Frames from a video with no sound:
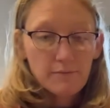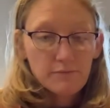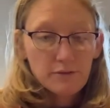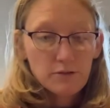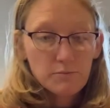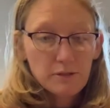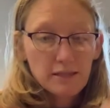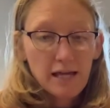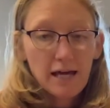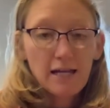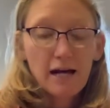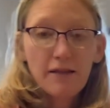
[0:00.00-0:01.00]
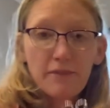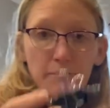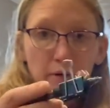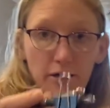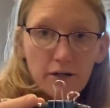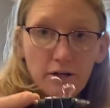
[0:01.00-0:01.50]
You put that on the
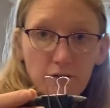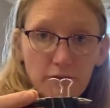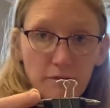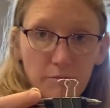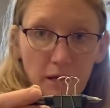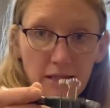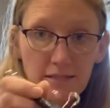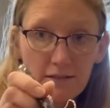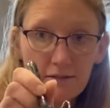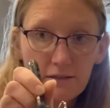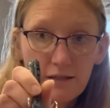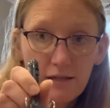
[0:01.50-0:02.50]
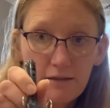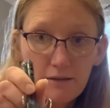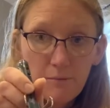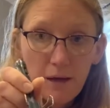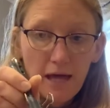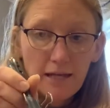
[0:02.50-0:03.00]
marker, the pencil, the
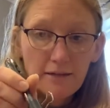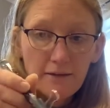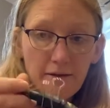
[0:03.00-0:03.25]
pen,